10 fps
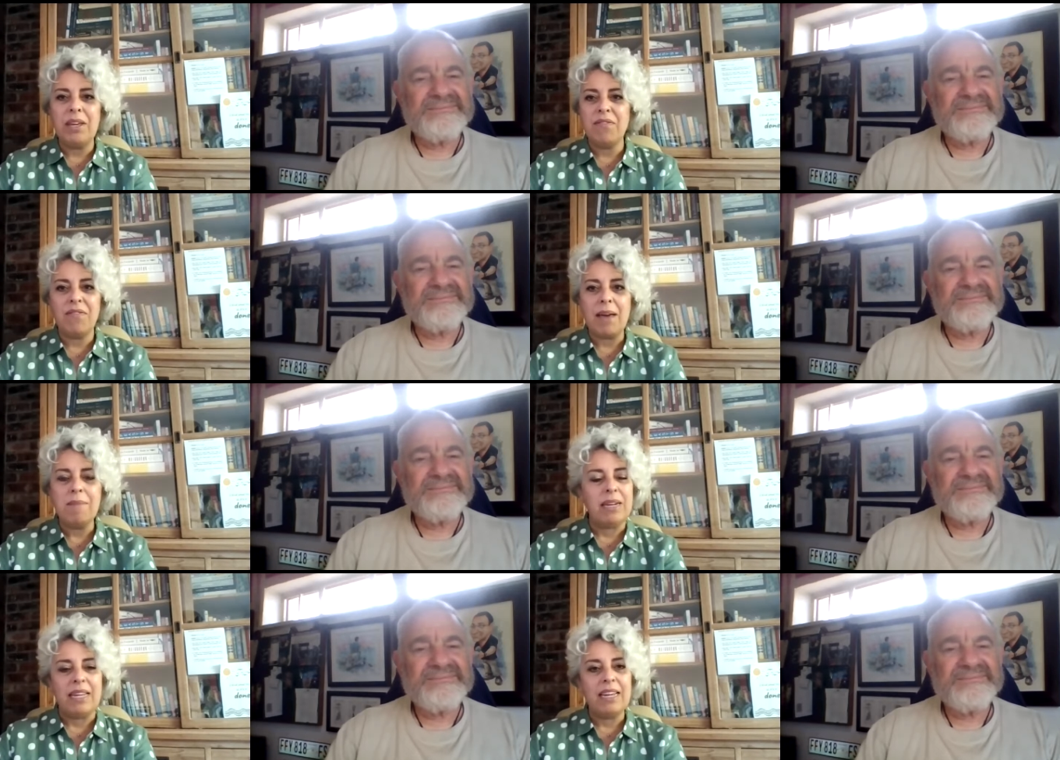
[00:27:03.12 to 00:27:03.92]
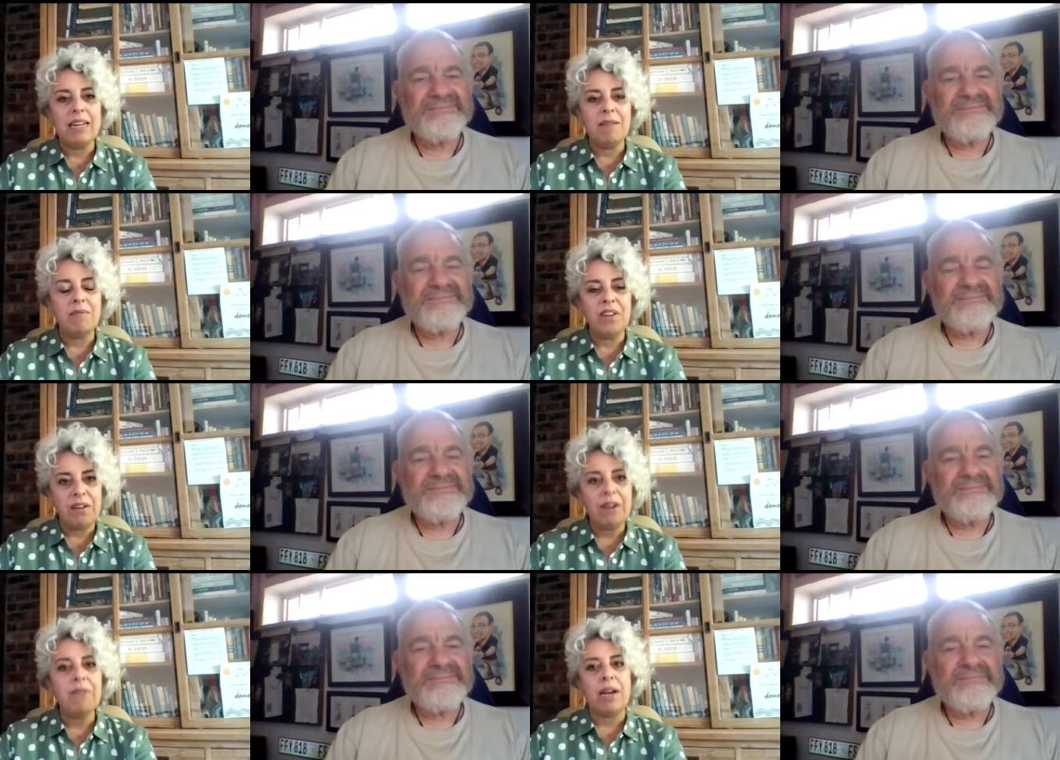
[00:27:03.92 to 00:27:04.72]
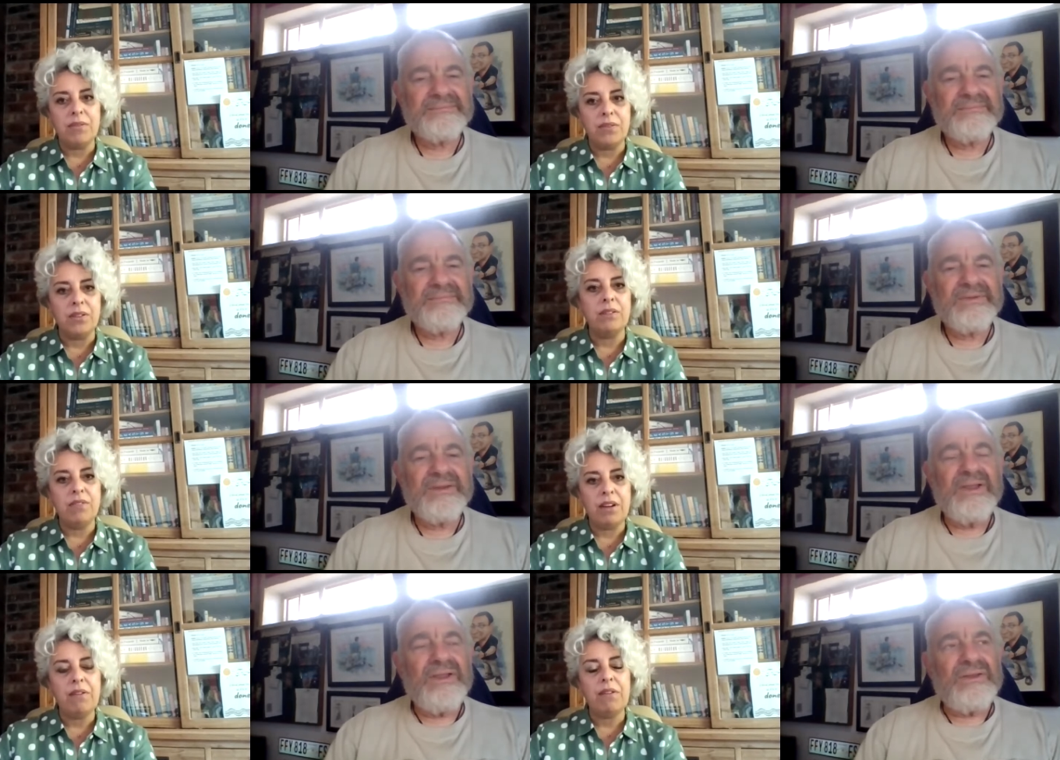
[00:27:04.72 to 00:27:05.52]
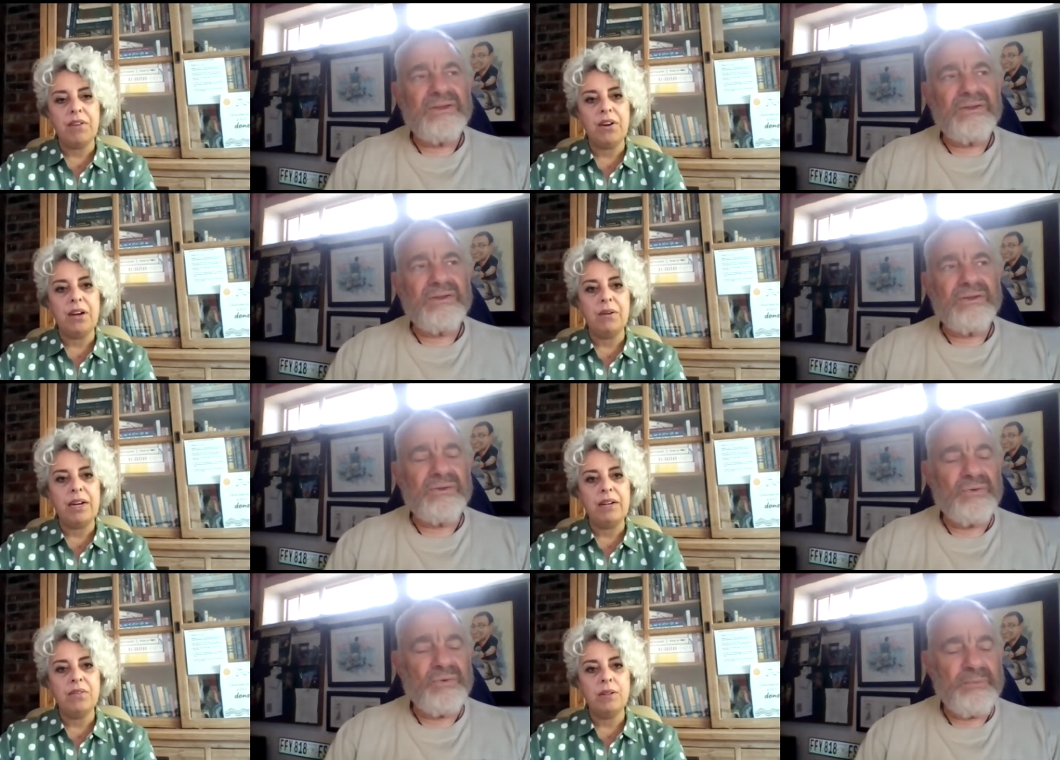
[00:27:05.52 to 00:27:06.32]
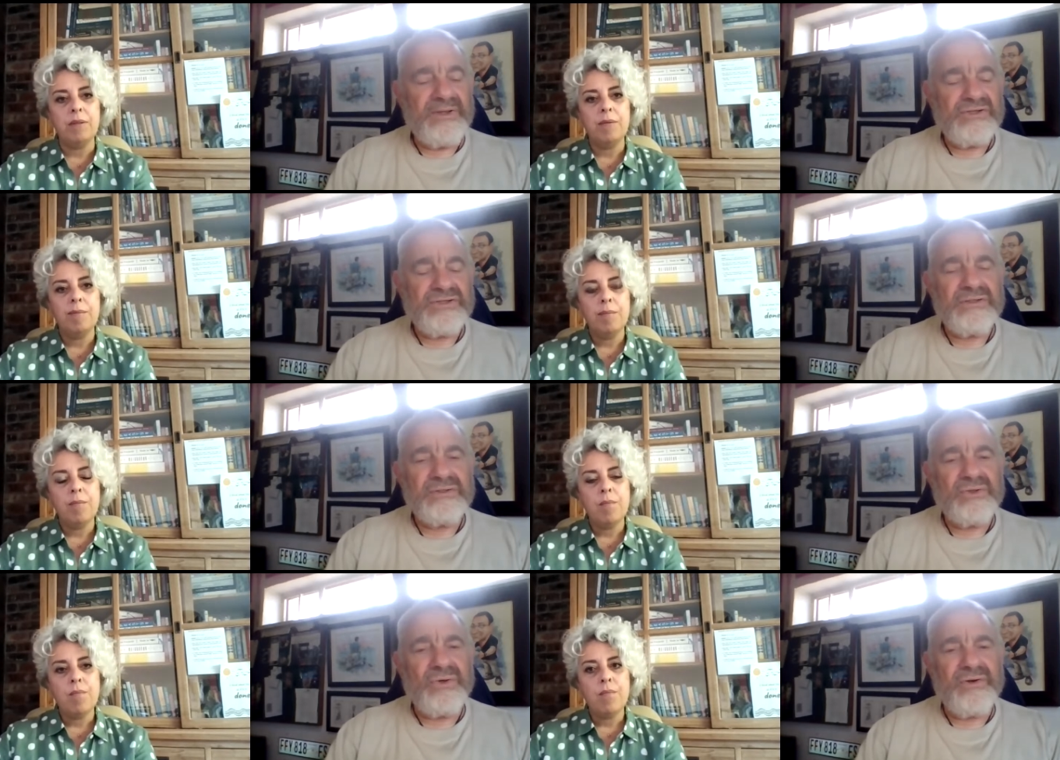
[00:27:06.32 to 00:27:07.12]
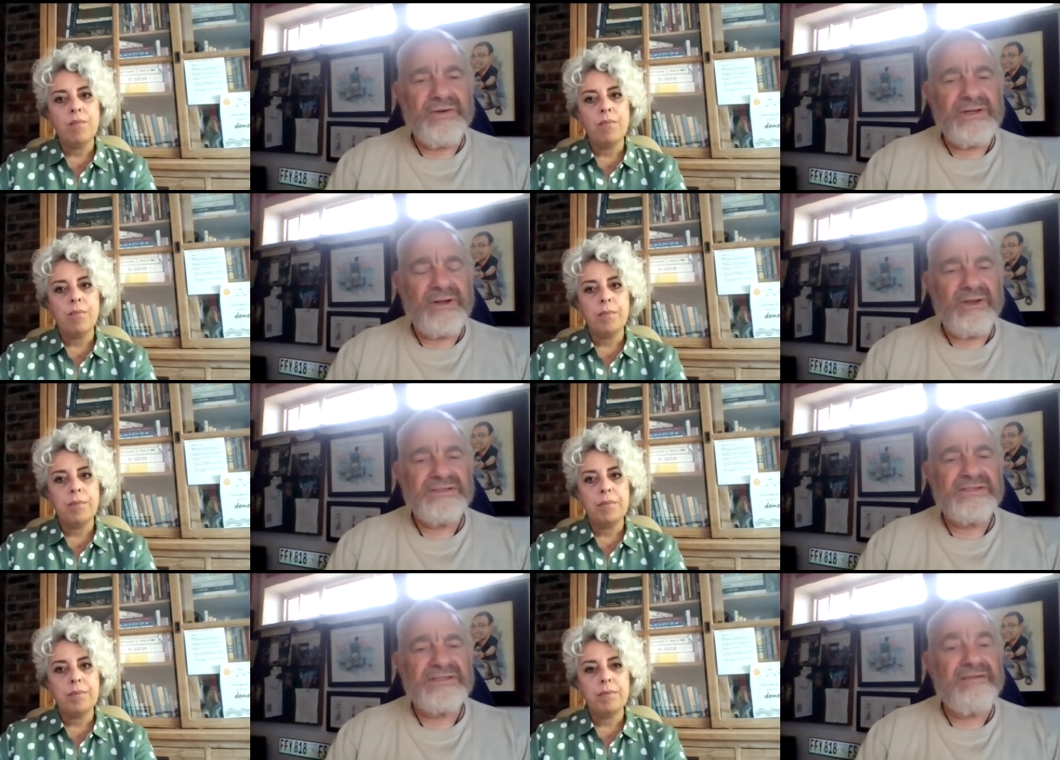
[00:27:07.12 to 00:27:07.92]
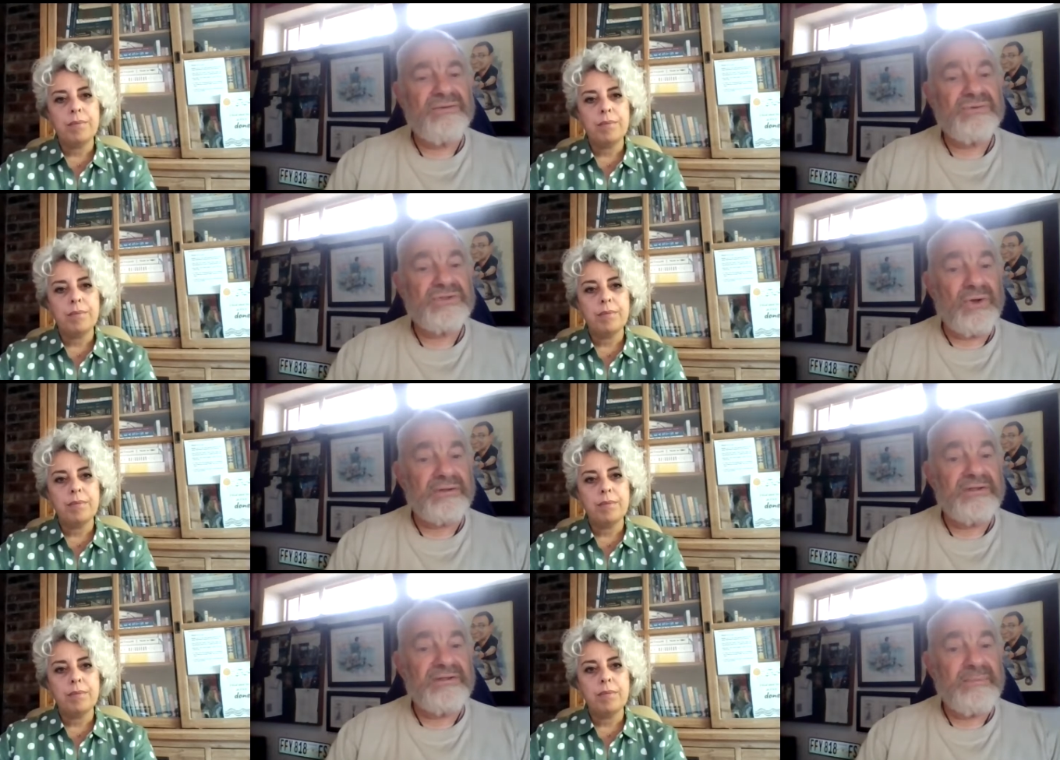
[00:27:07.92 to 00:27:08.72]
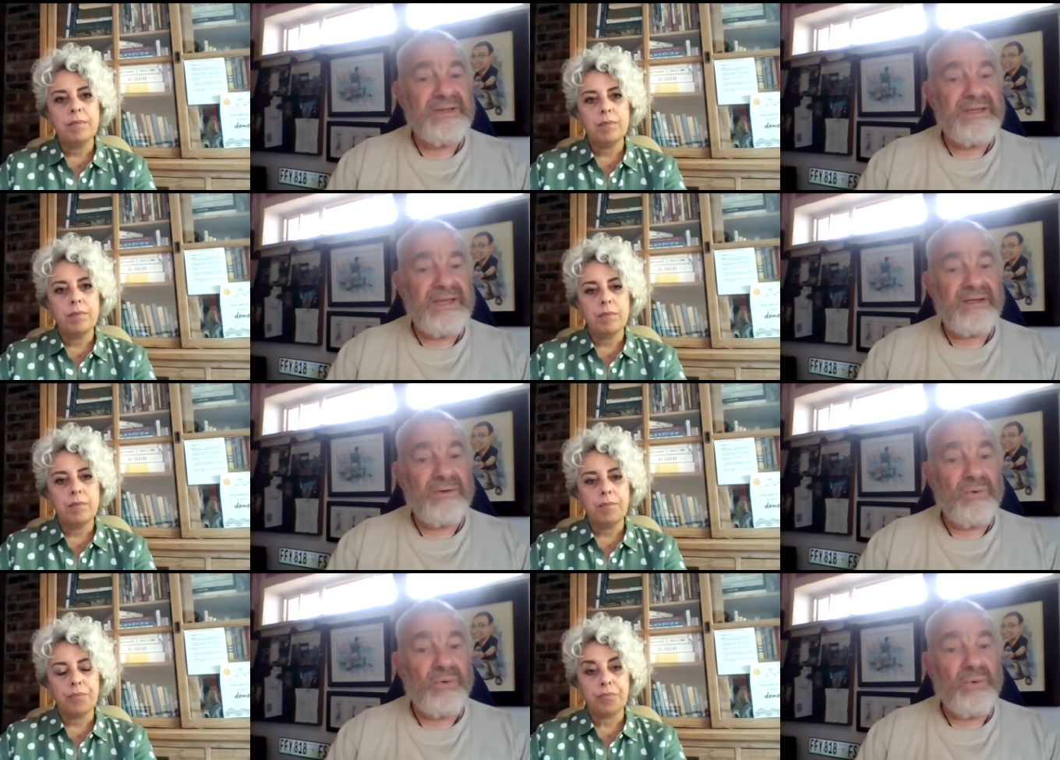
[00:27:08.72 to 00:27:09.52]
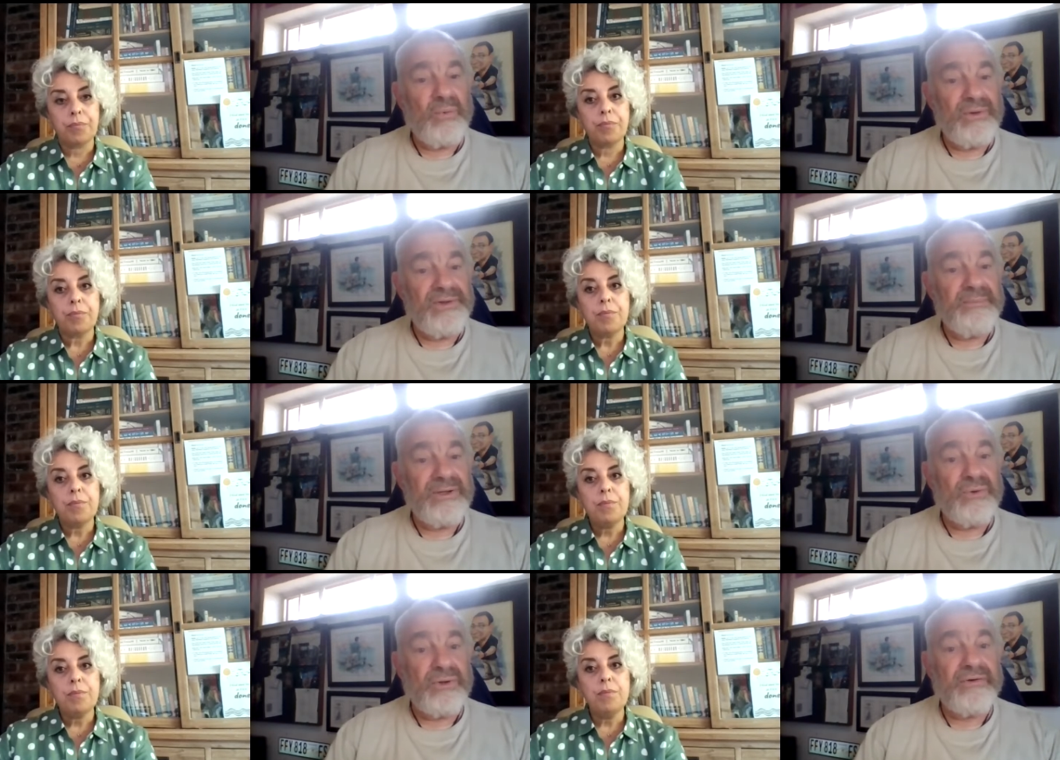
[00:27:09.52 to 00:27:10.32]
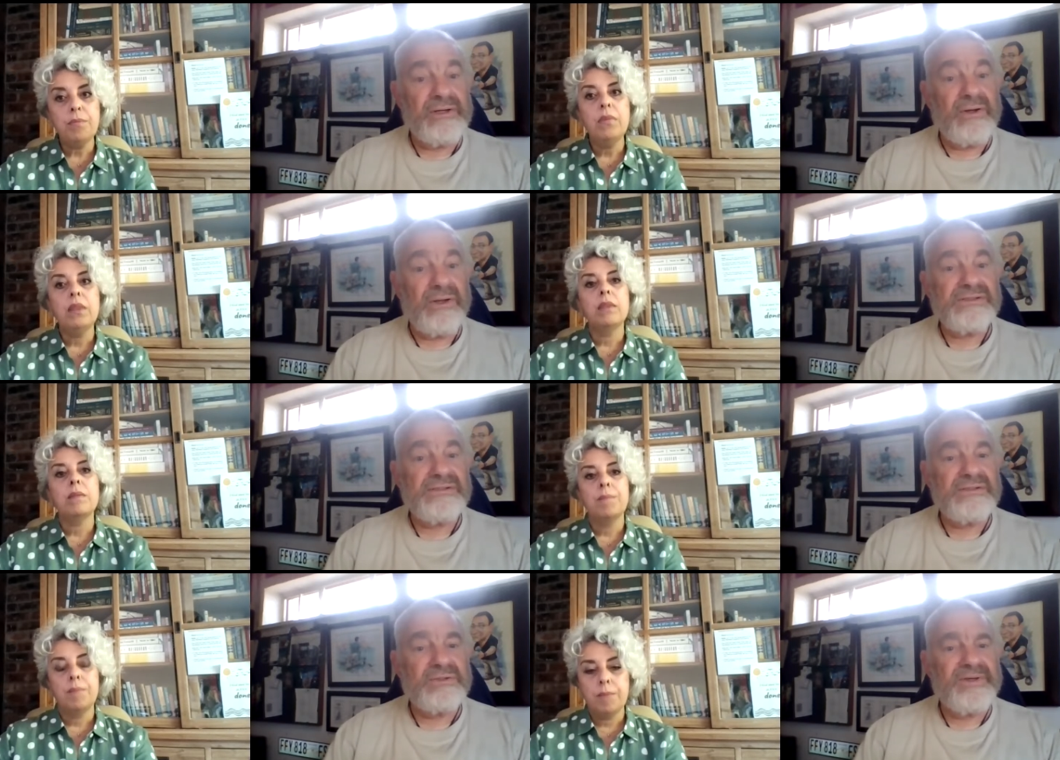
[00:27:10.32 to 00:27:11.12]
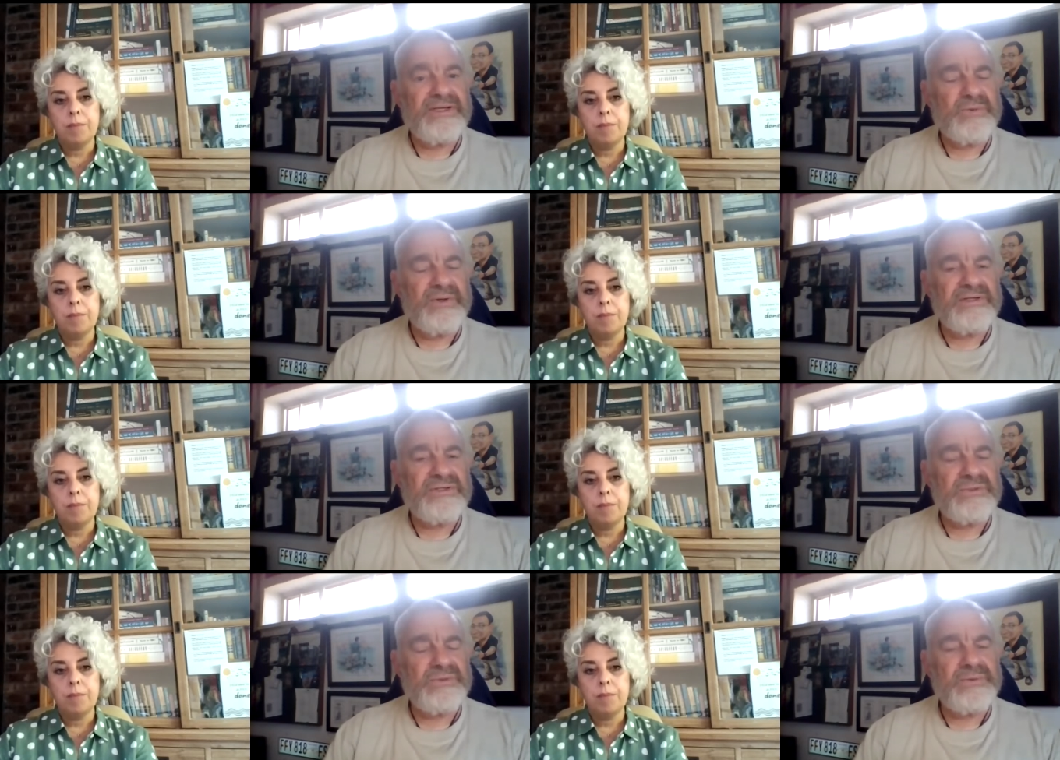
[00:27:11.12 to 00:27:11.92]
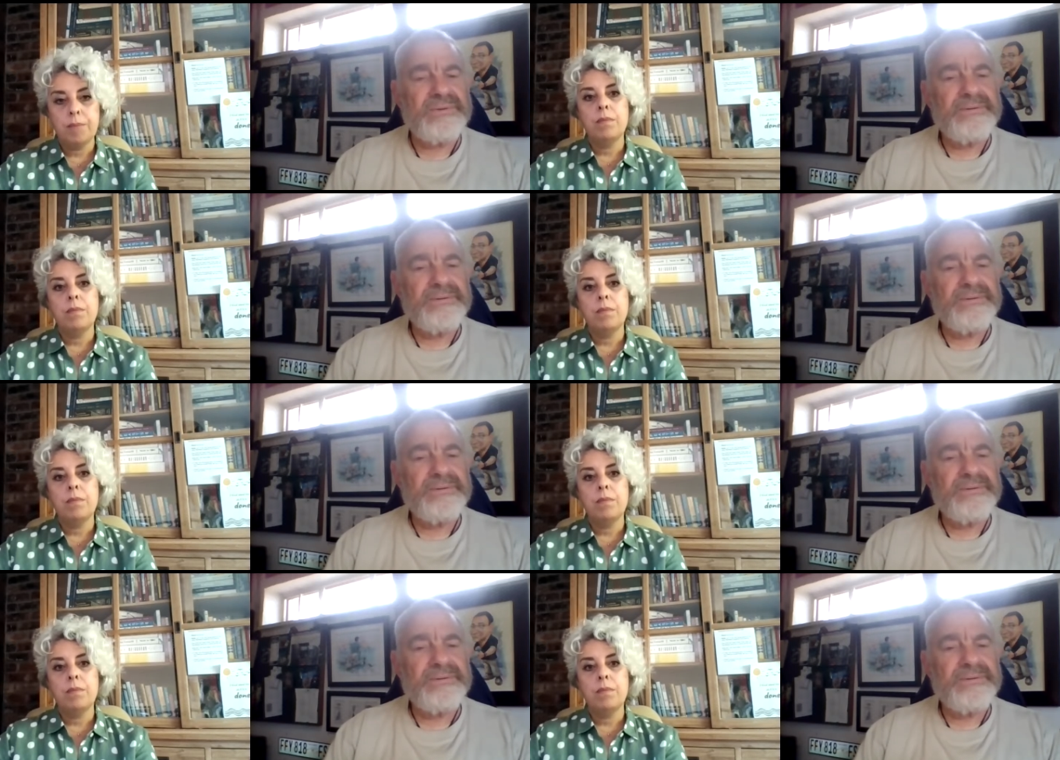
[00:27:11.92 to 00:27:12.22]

Speaker 1: family, and I'm very grateful, very very grateful.
Speaker 2: You mentioned cookery classes. Have you started them again, or will there be cookery classes in 2022?